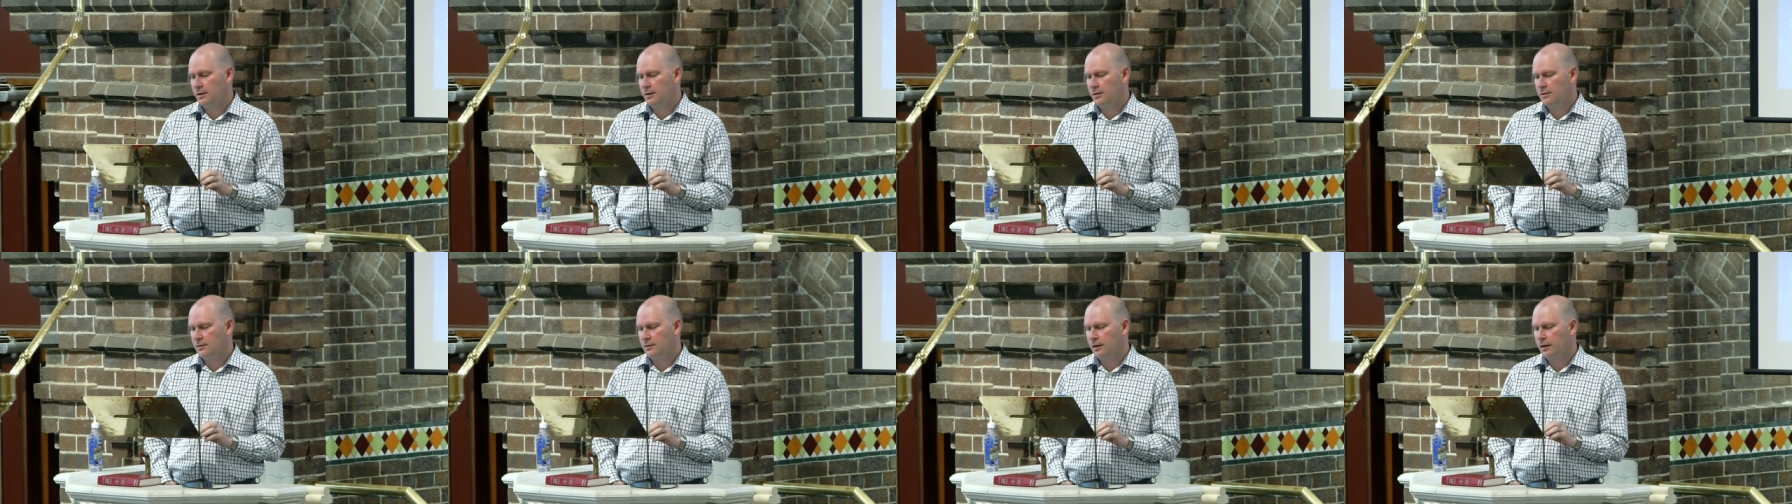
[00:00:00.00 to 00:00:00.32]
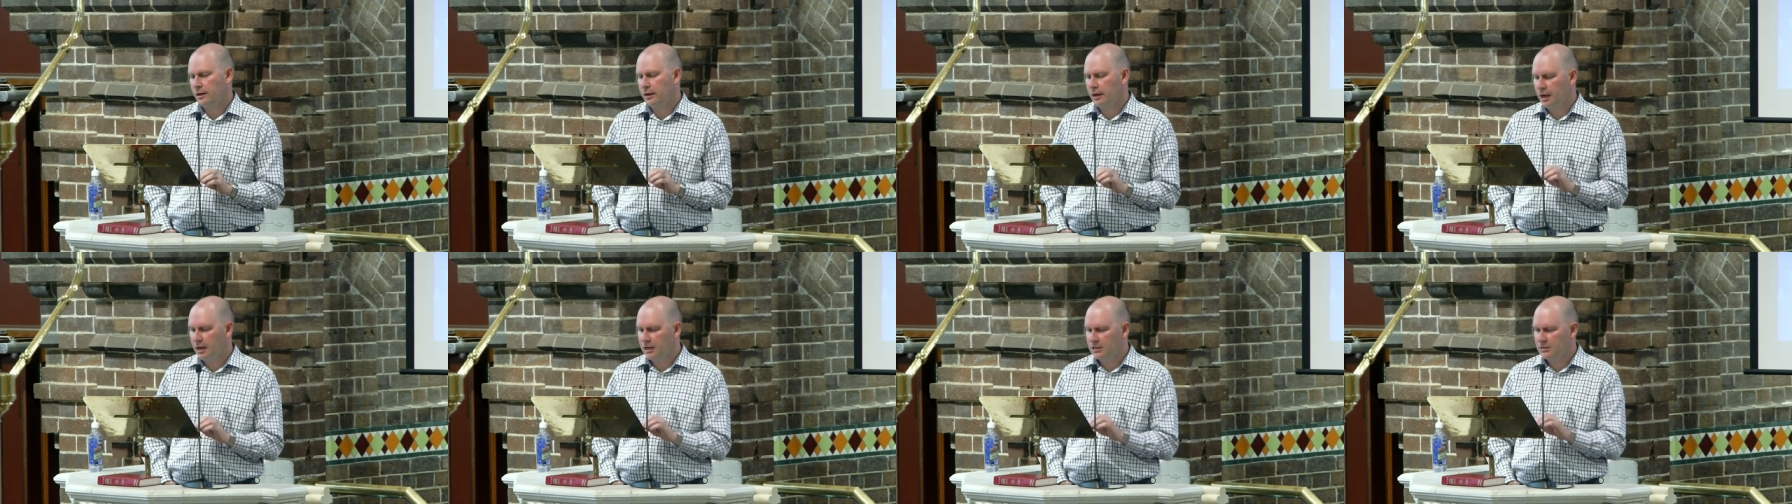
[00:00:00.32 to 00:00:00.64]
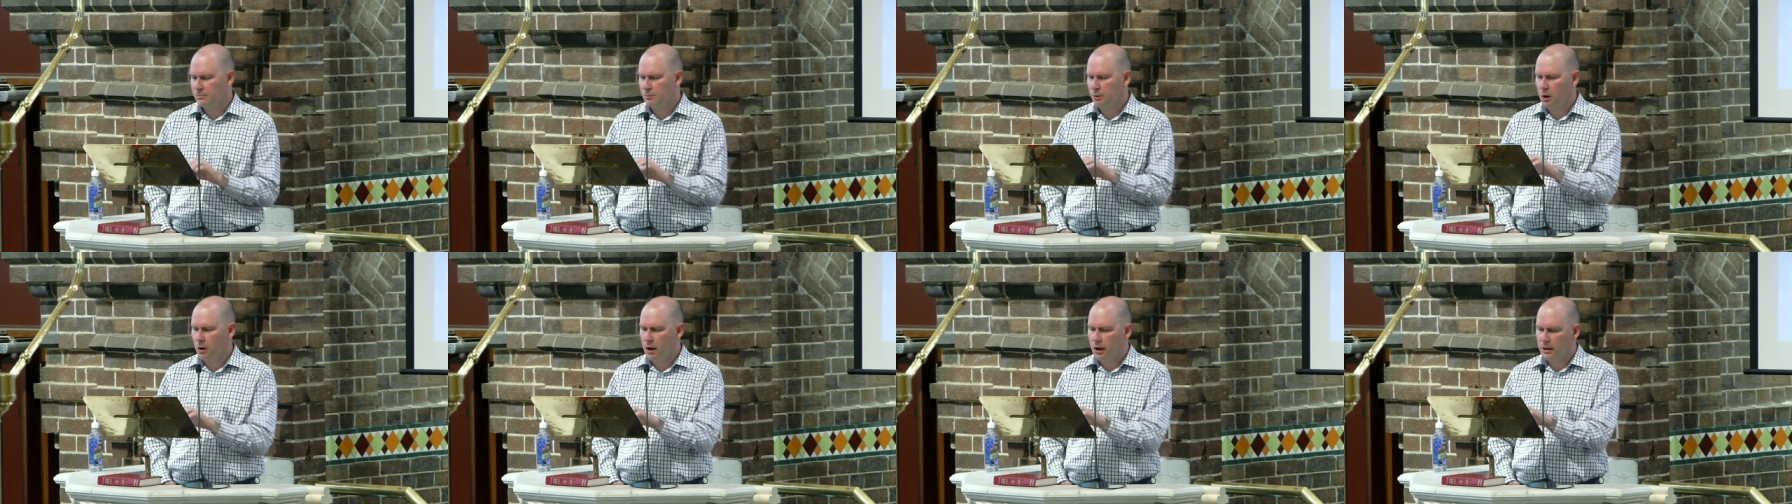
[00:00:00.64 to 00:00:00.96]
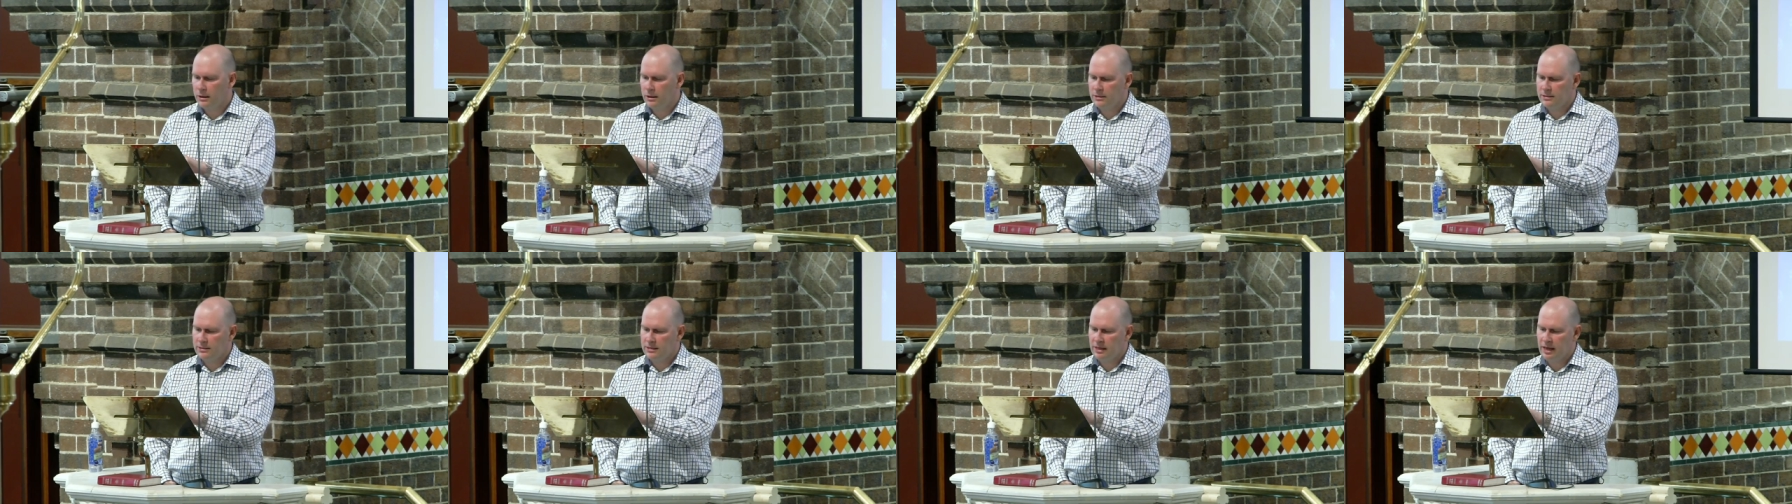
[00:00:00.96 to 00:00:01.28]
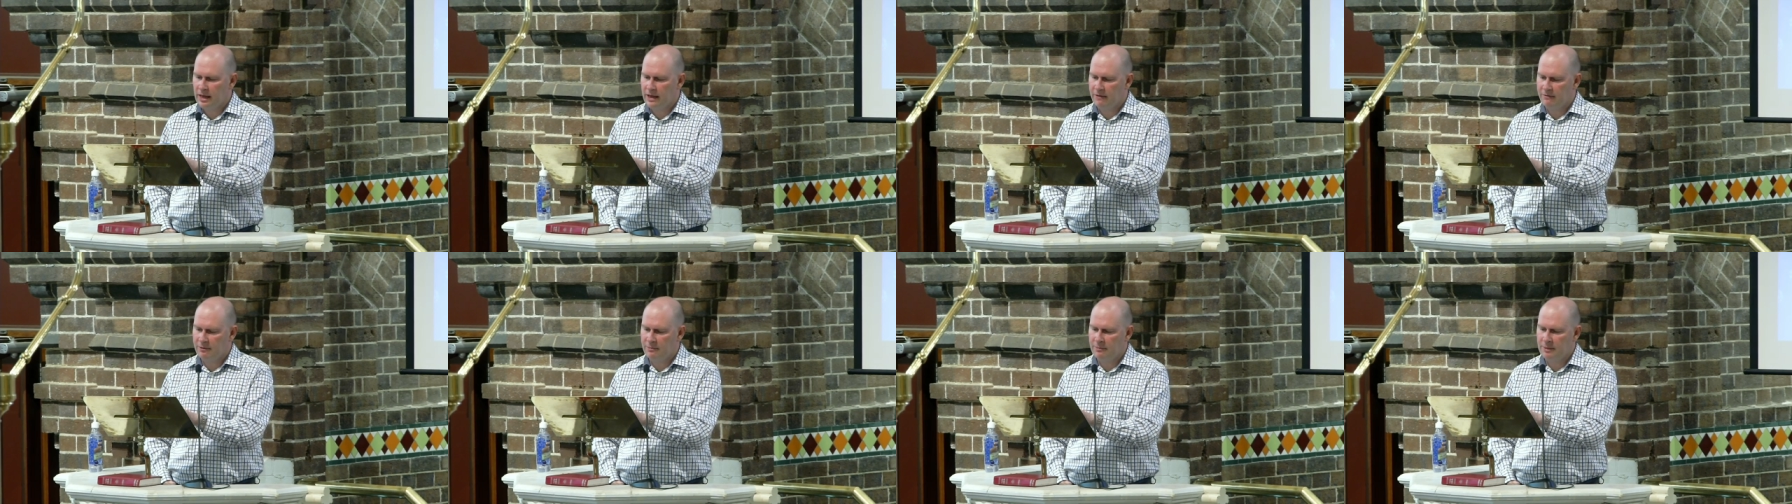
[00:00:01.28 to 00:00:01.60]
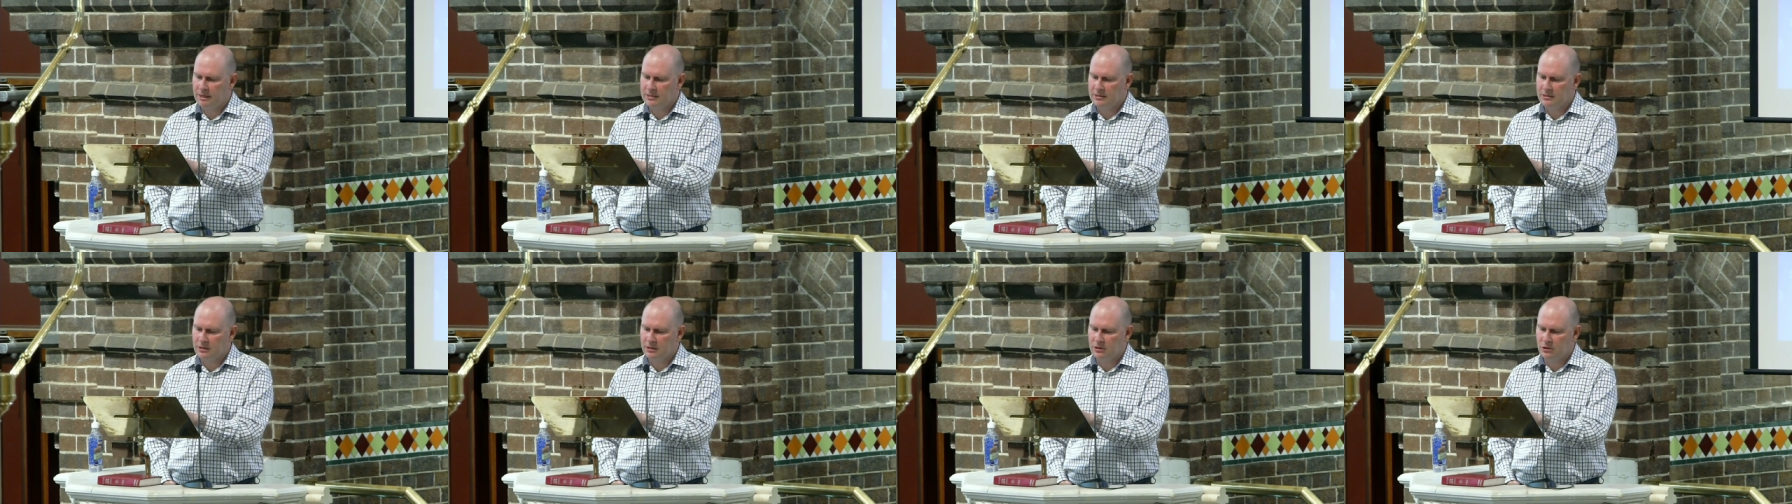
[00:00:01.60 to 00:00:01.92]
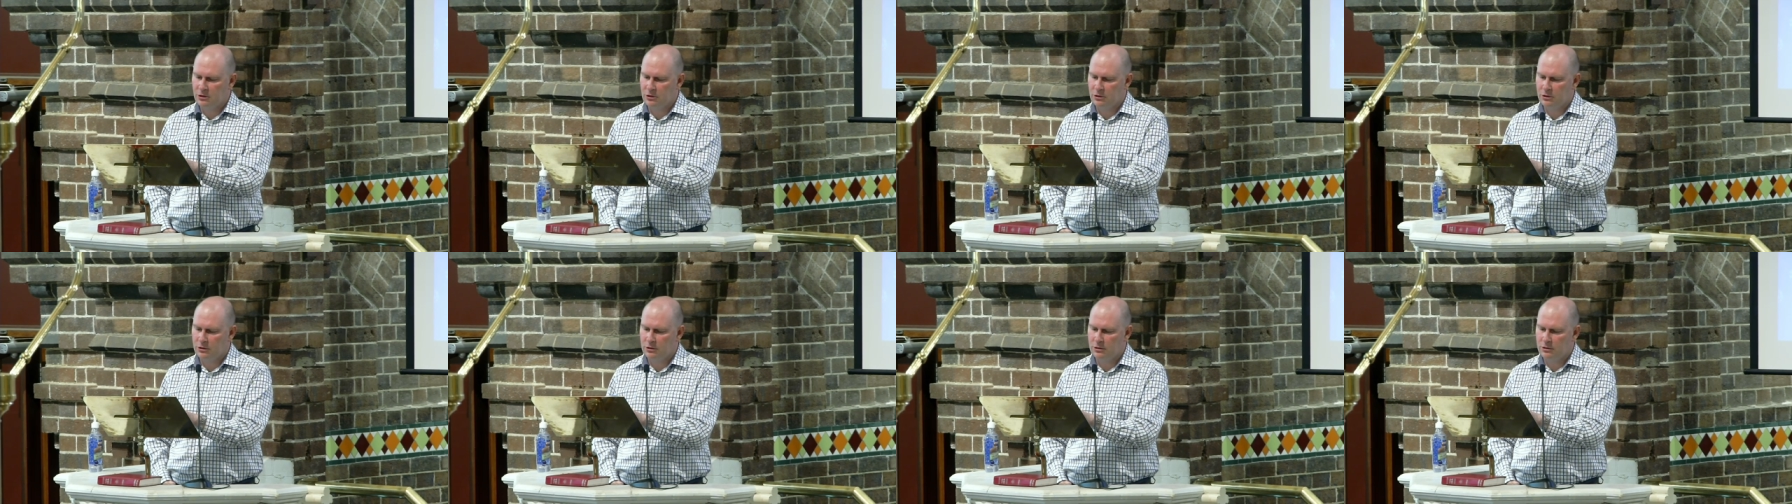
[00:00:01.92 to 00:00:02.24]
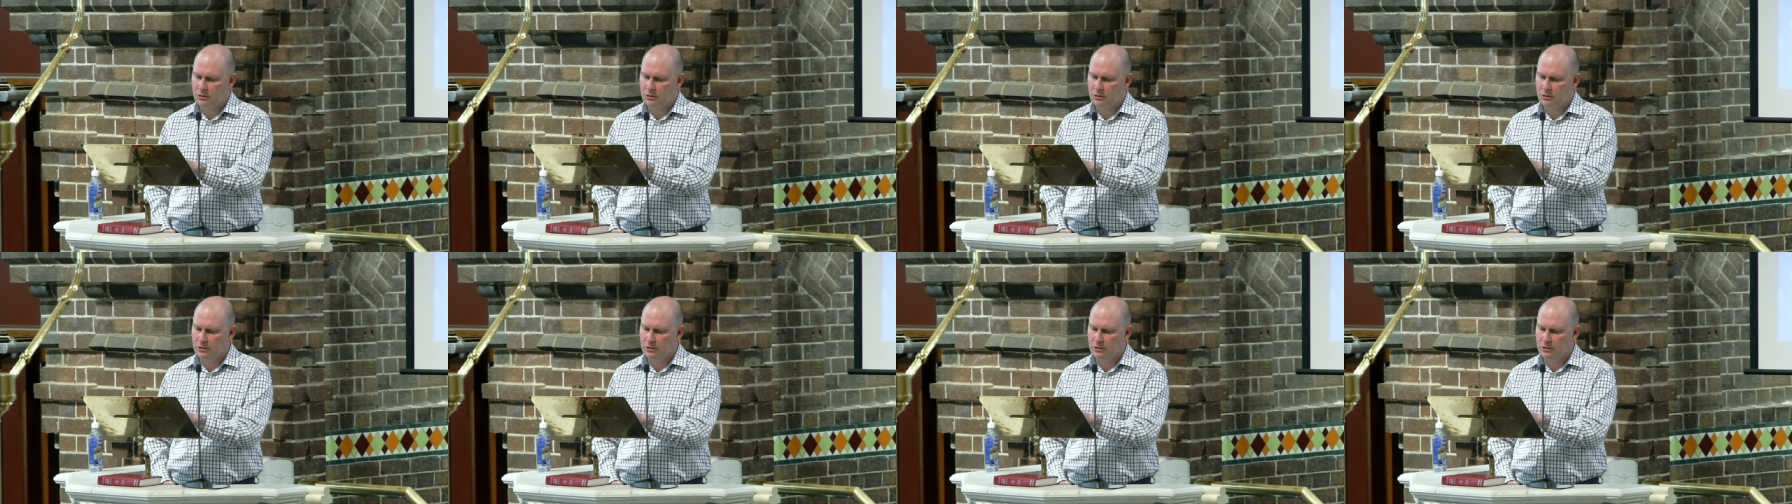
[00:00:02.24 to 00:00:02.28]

they asked Pilate to have him executed.